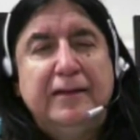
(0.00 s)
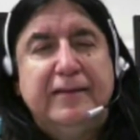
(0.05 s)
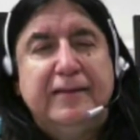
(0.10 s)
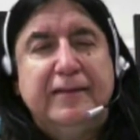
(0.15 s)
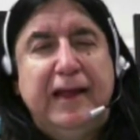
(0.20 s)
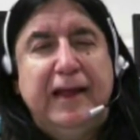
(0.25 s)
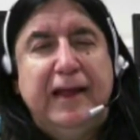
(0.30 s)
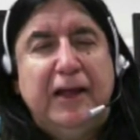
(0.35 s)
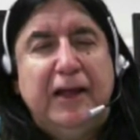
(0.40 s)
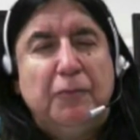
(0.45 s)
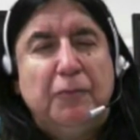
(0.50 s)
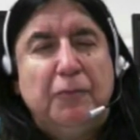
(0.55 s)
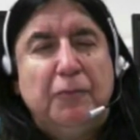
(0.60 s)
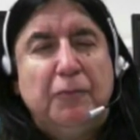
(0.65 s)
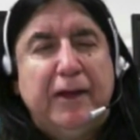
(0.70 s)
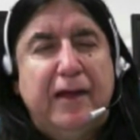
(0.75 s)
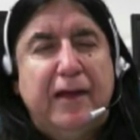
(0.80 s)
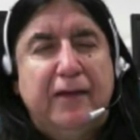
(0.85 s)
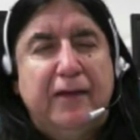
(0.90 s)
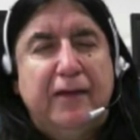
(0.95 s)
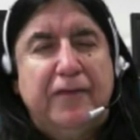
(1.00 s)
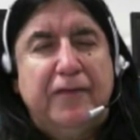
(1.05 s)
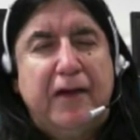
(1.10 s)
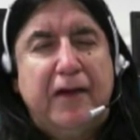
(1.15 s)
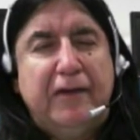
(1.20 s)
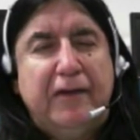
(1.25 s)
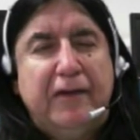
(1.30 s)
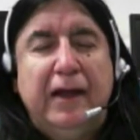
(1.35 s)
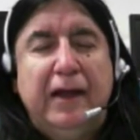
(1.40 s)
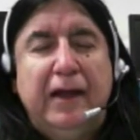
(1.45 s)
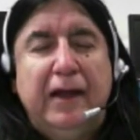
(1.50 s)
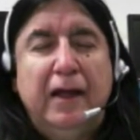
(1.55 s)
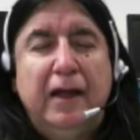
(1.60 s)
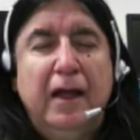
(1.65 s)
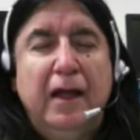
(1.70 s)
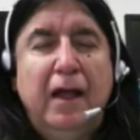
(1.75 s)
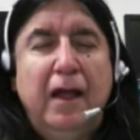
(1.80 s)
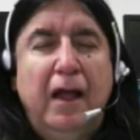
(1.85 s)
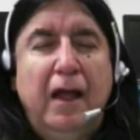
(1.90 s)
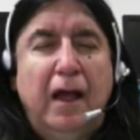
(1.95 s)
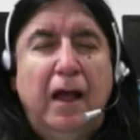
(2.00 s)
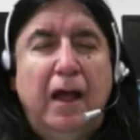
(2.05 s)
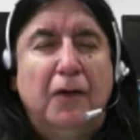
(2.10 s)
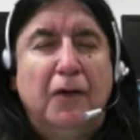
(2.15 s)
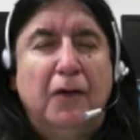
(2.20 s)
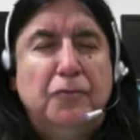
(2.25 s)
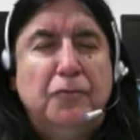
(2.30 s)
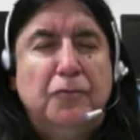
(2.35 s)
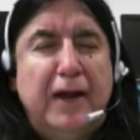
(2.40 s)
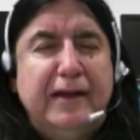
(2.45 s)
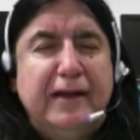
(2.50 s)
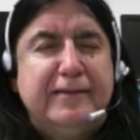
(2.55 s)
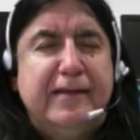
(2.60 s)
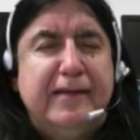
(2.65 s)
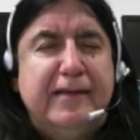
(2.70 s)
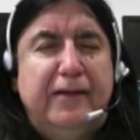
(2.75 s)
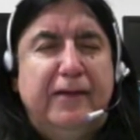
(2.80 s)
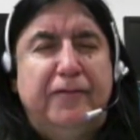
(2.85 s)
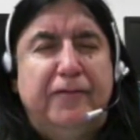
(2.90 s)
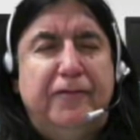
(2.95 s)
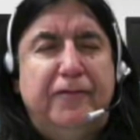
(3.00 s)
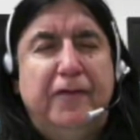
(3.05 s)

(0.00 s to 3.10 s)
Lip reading: dealing with a very relative